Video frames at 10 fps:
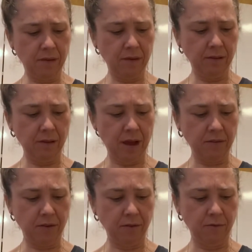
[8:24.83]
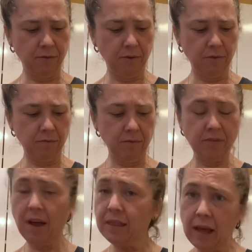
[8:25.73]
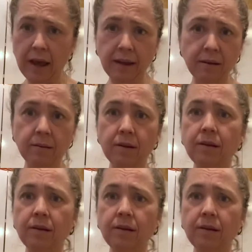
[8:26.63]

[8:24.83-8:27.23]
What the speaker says: Lots of sunlight,